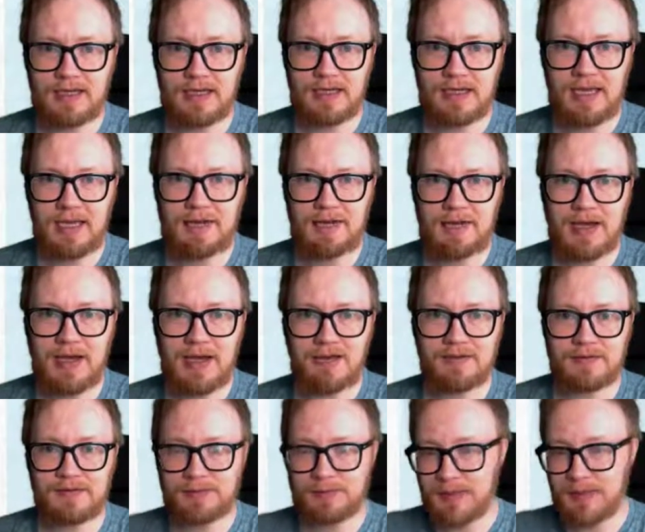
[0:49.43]
here you
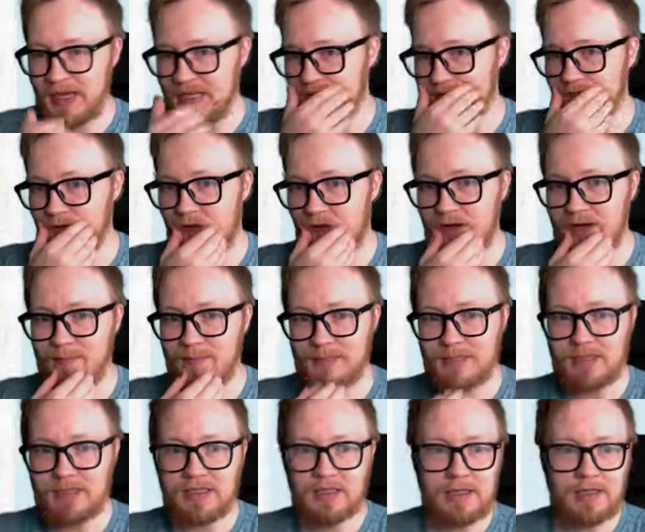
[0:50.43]
have the page for them,
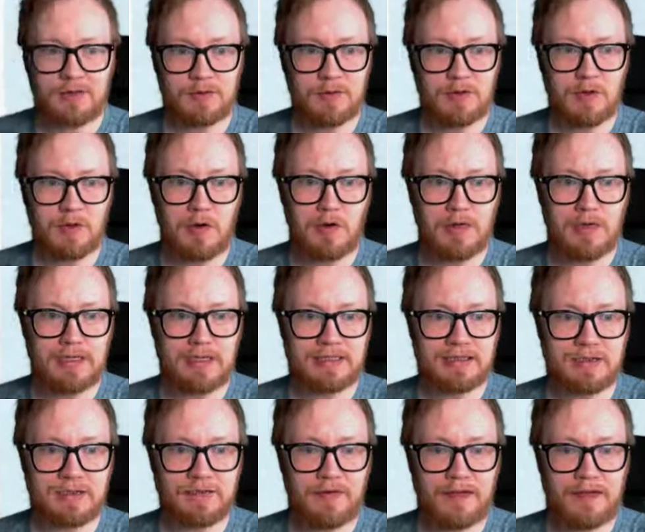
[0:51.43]
and you can go
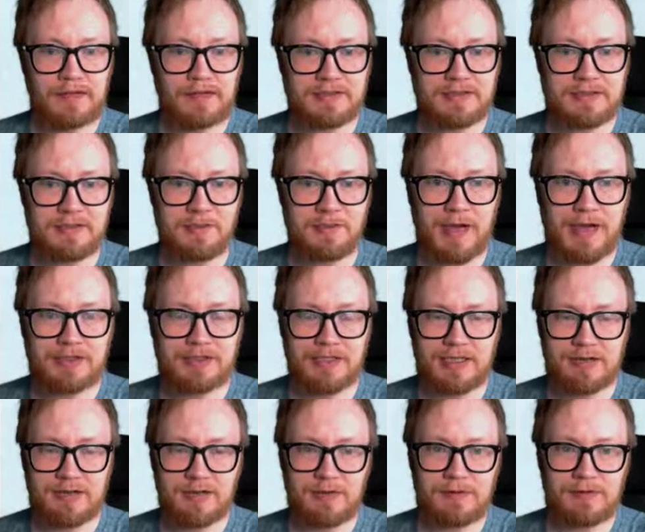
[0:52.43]
into the fantasy range
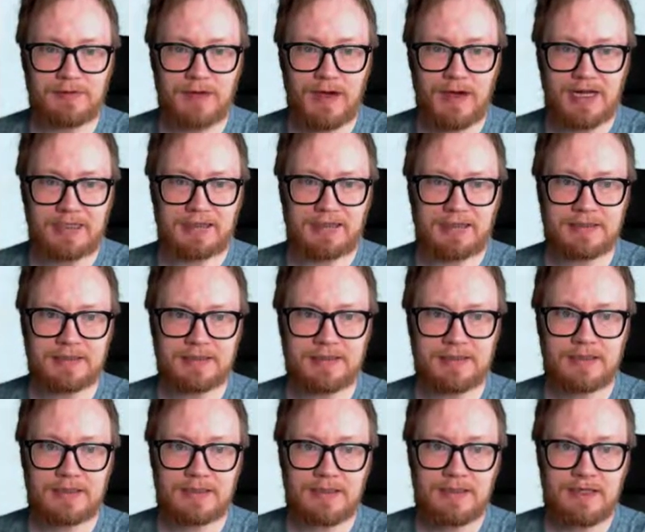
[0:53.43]
and you will find
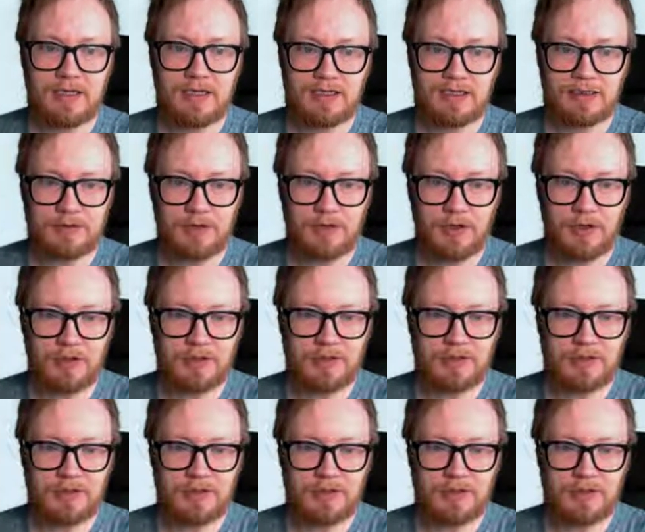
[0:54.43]
your